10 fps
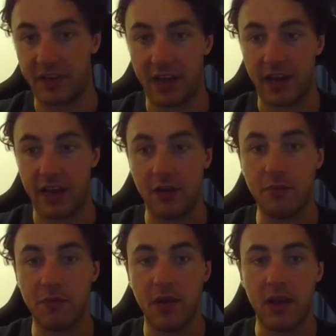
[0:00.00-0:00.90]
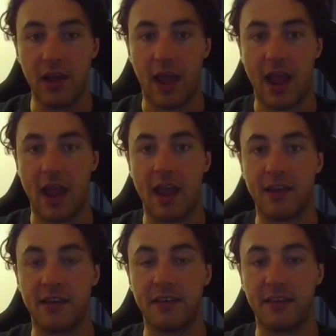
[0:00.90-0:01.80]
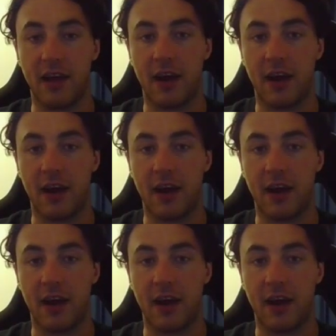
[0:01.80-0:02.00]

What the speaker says: get Eve, and